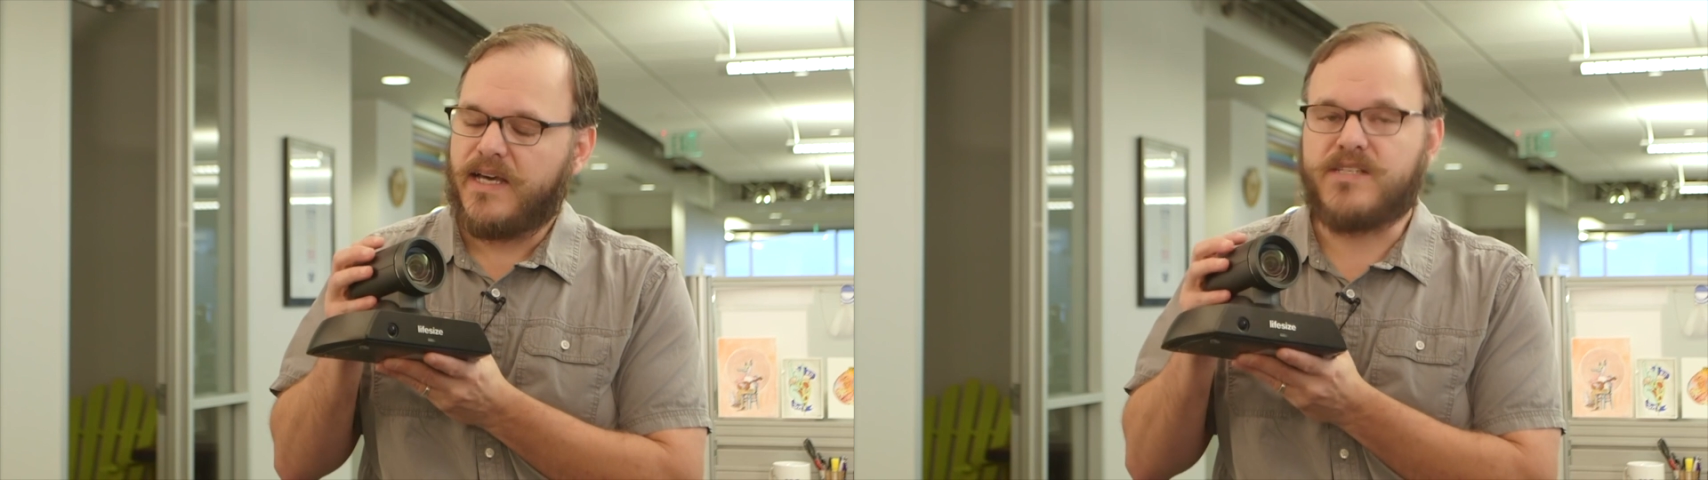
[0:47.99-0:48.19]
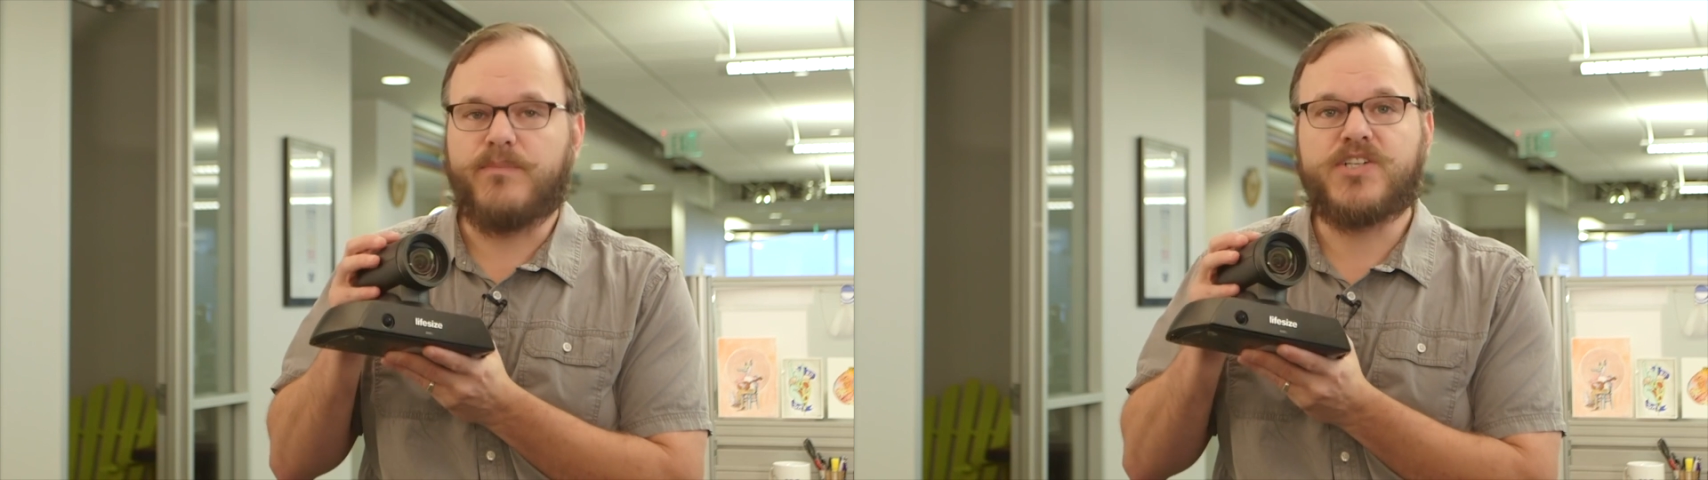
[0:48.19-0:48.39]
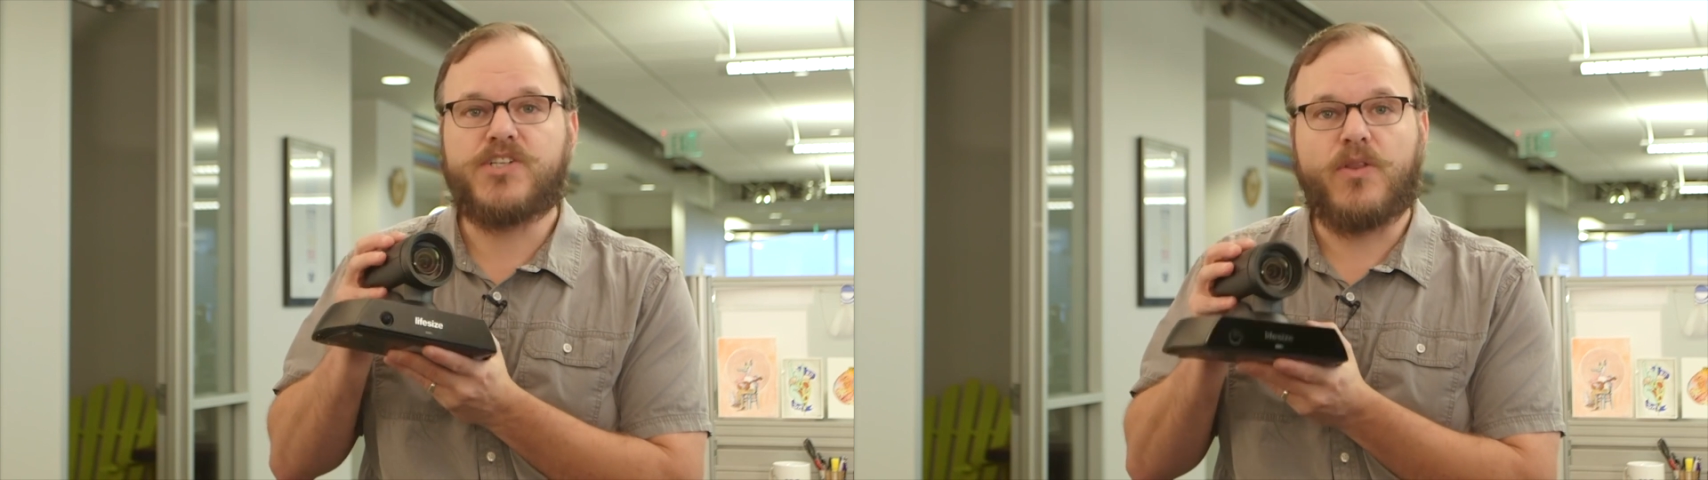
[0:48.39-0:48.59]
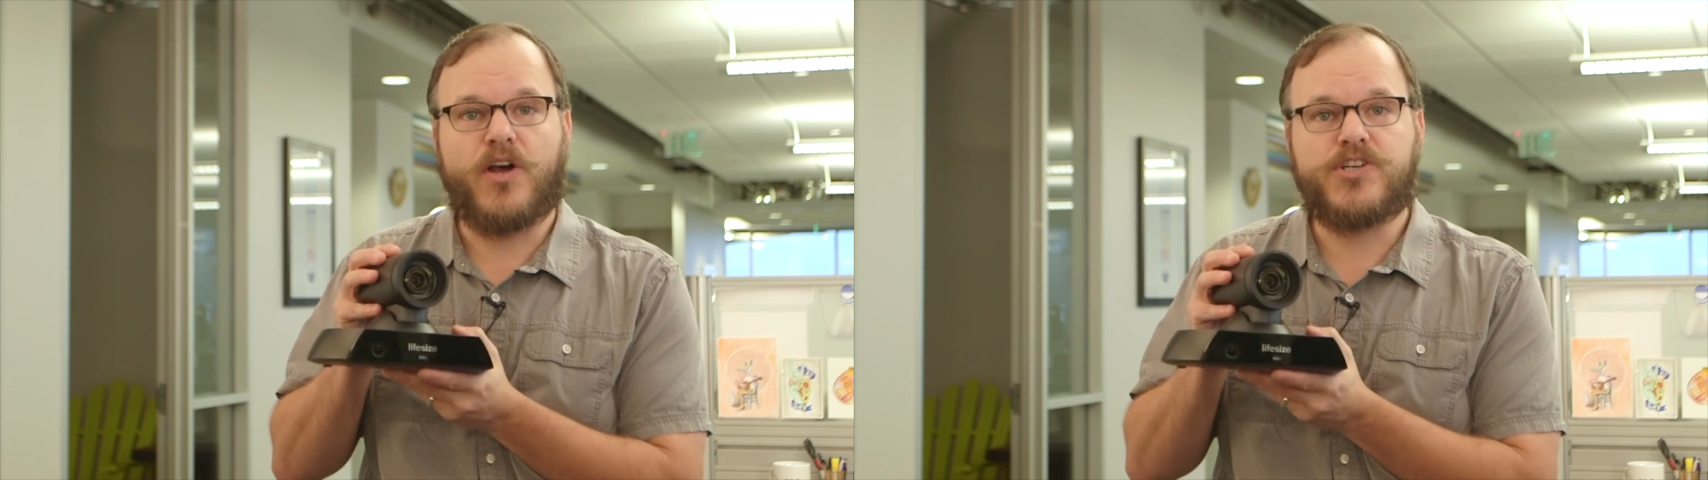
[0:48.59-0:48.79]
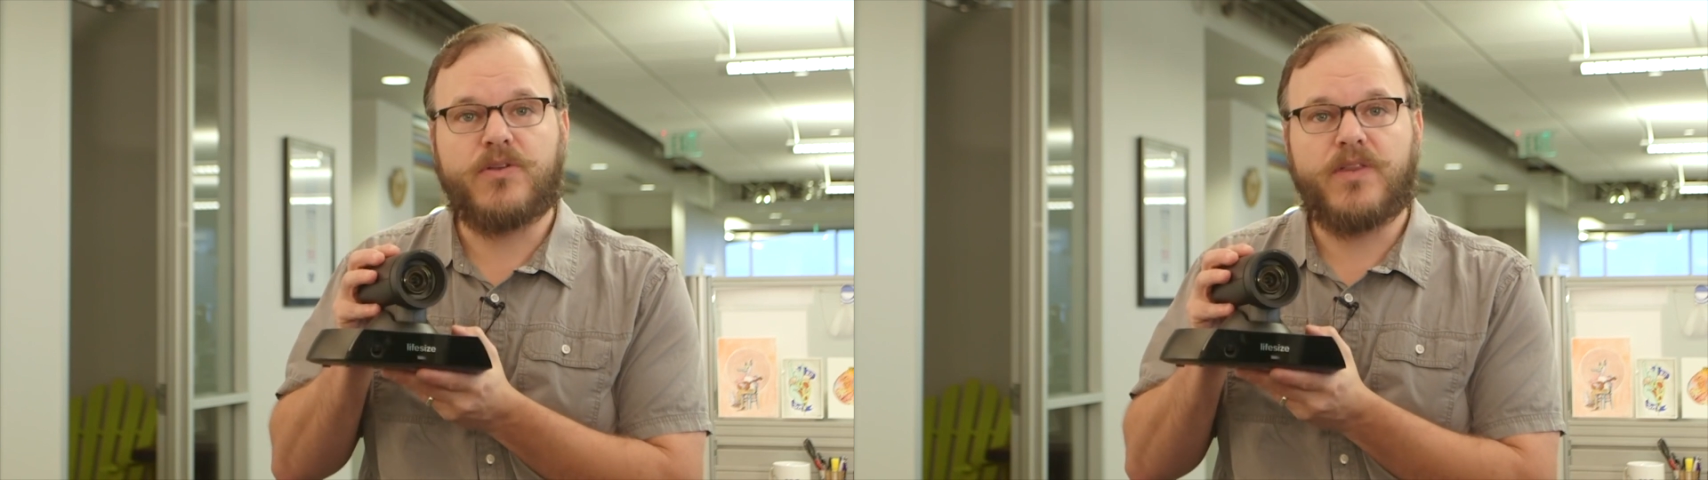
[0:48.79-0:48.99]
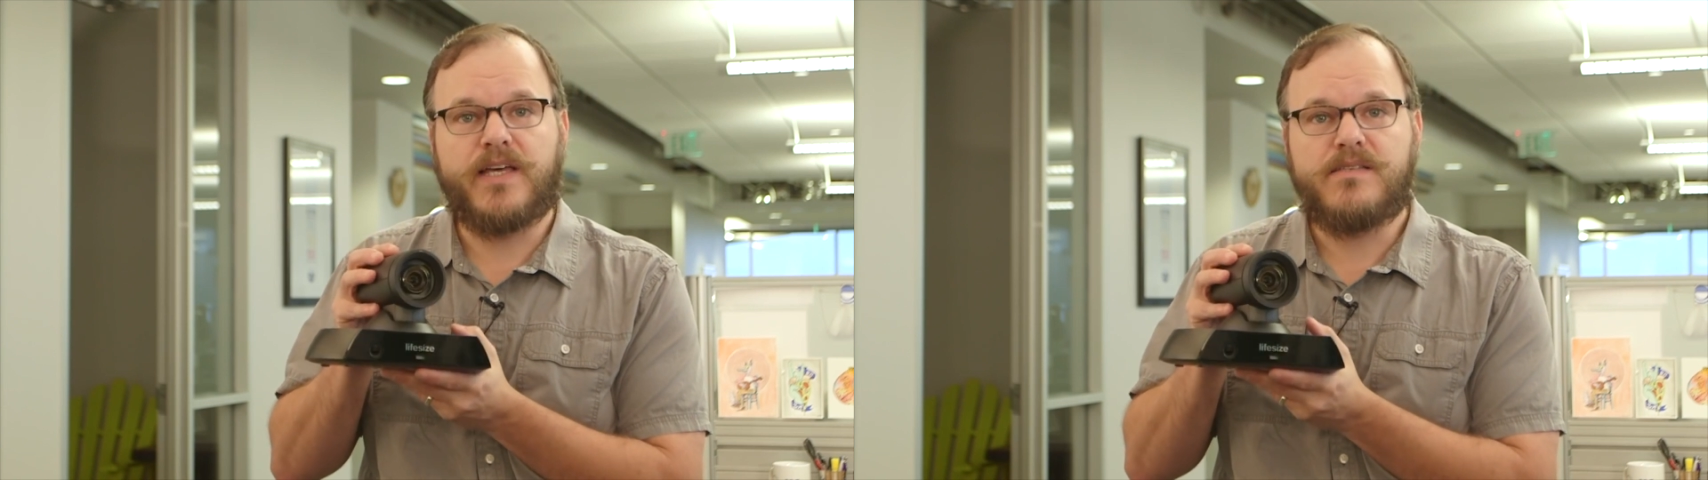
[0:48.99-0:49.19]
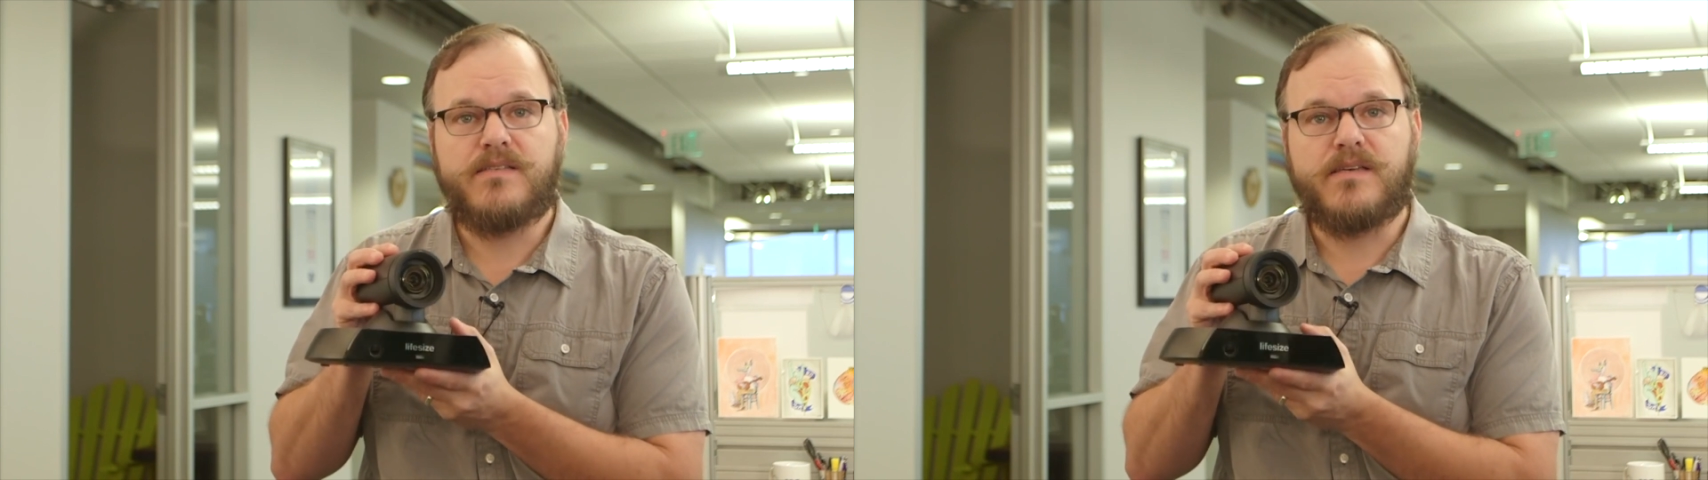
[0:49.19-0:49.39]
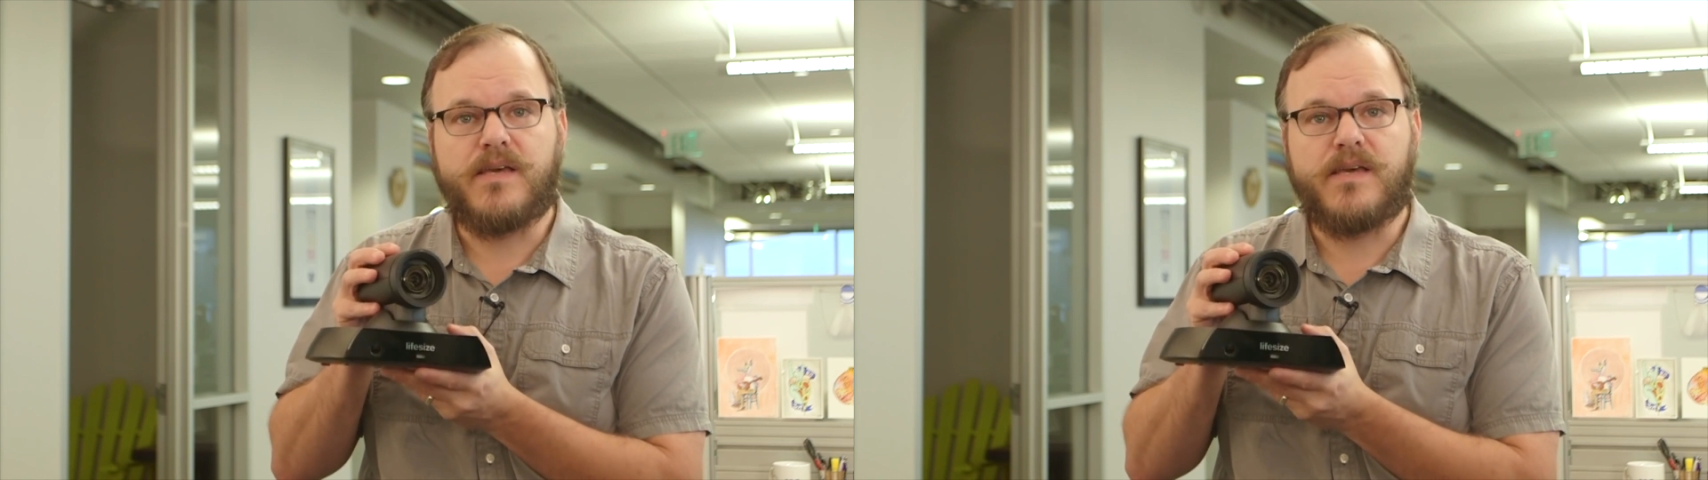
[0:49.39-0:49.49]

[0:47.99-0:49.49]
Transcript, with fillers: It's a much larger lens.